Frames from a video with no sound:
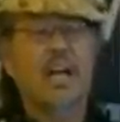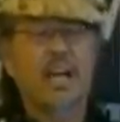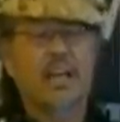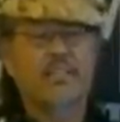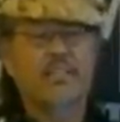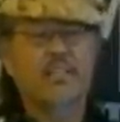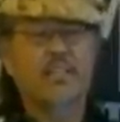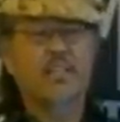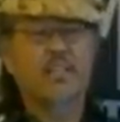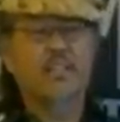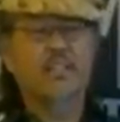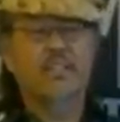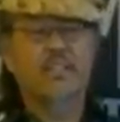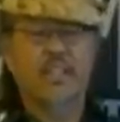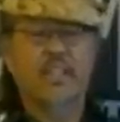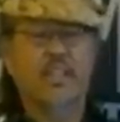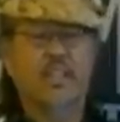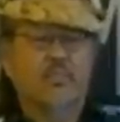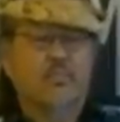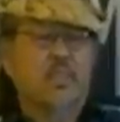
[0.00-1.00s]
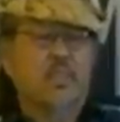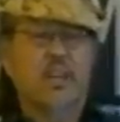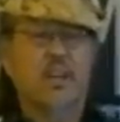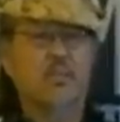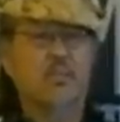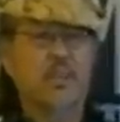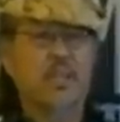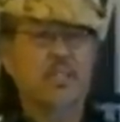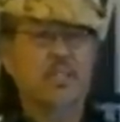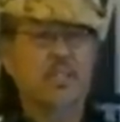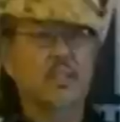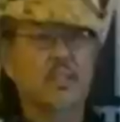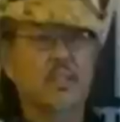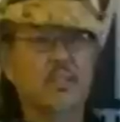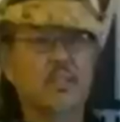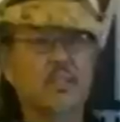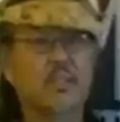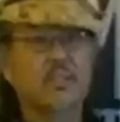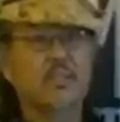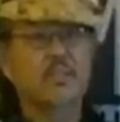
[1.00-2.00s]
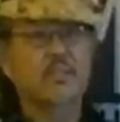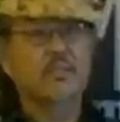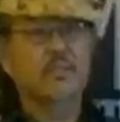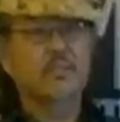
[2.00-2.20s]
I have to leave. He kicked me out, basically.